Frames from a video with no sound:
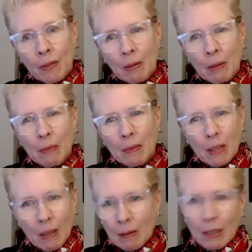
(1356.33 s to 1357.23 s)
well,
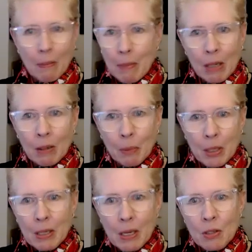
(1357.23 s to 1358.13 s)
like a male breast
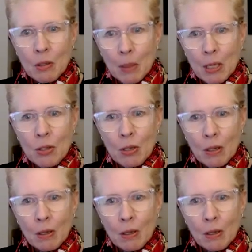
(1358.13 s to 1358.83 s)
cancer patient?